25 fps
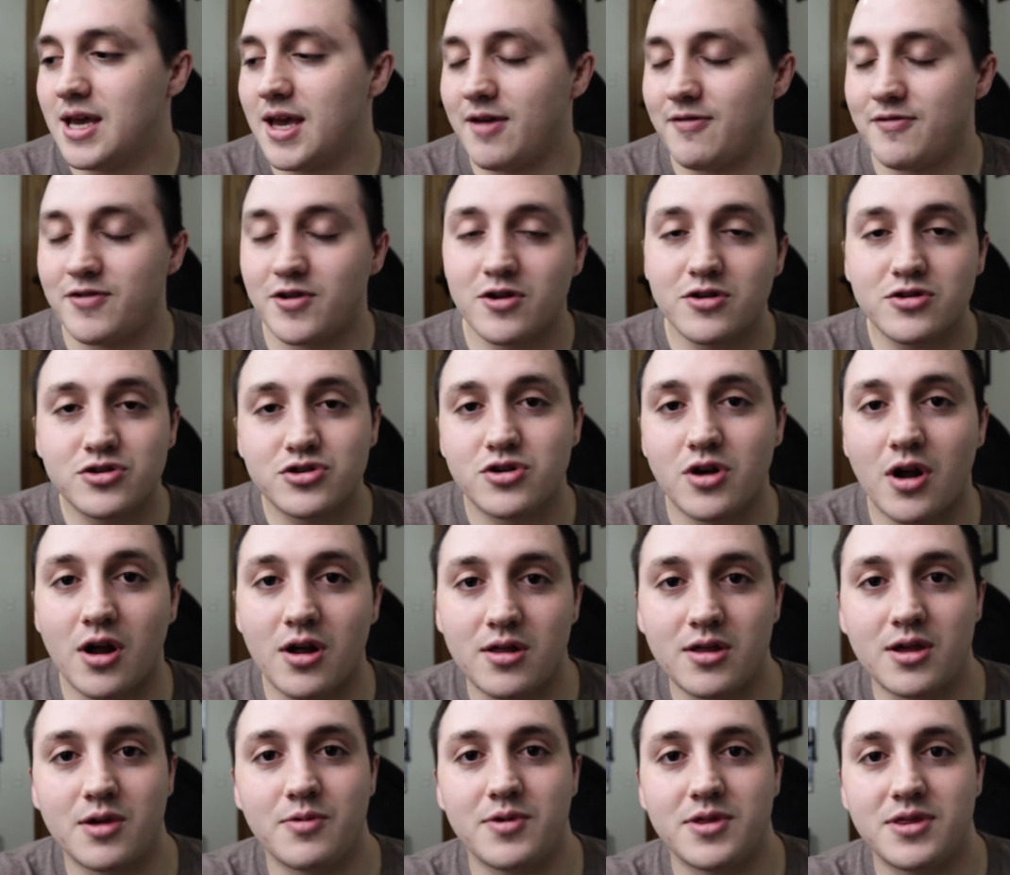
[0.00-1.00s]
if you're
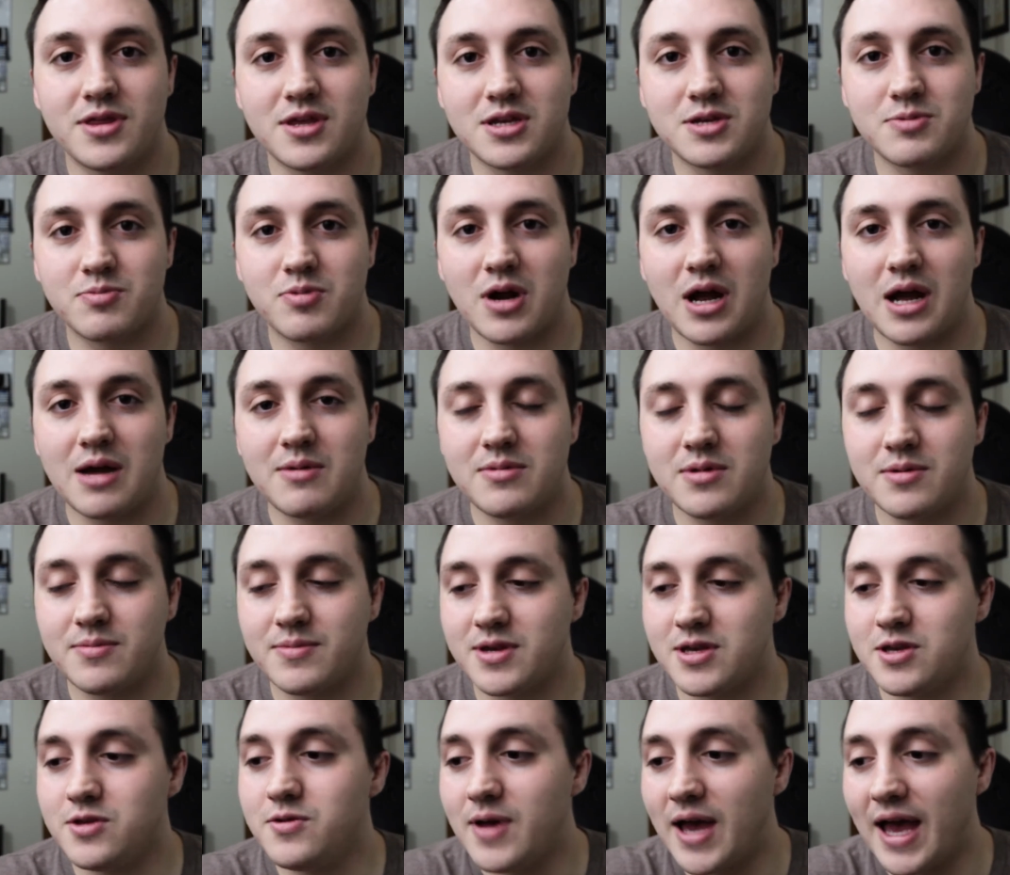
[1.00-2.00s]
struggling with this
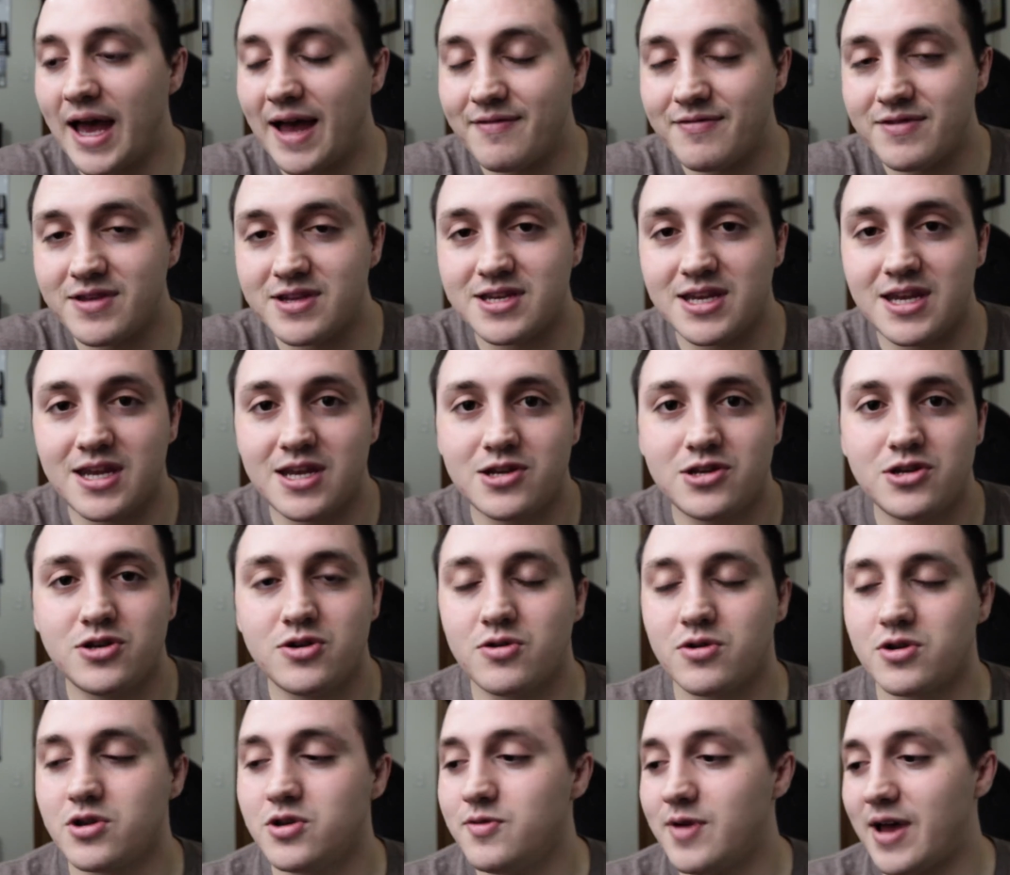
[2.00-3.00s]
problem and you have this
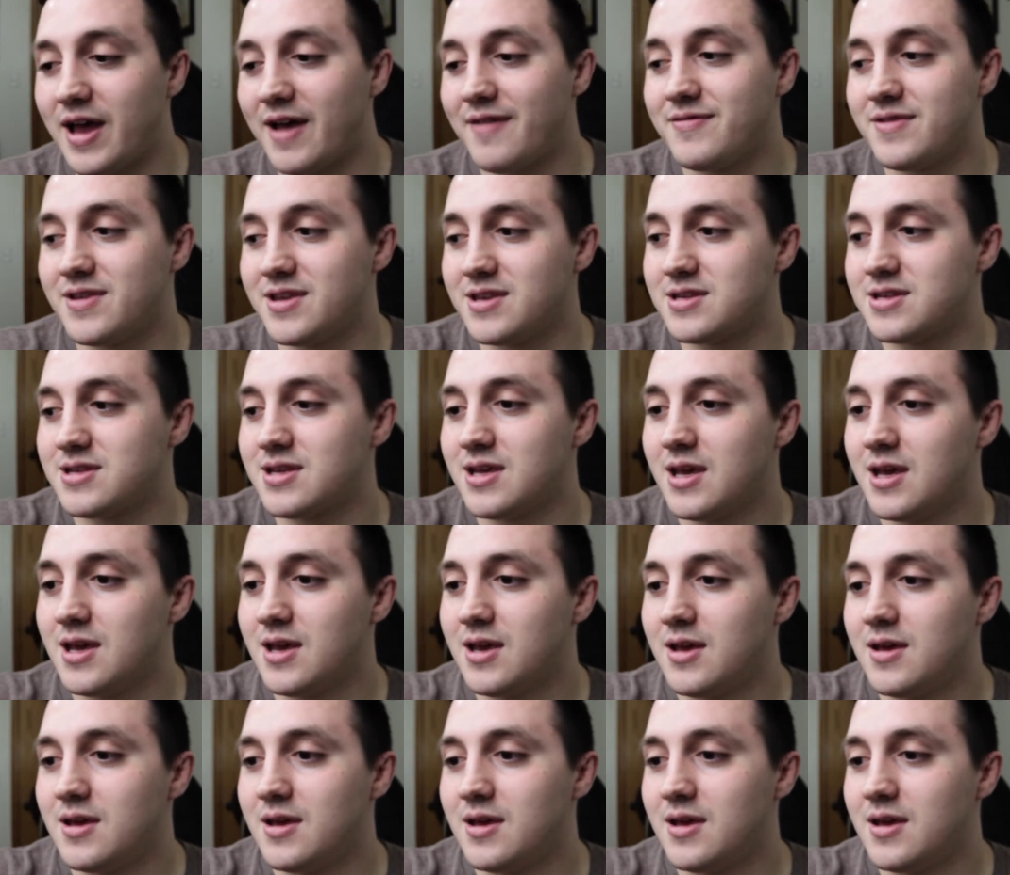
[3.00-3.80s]
issue or you have this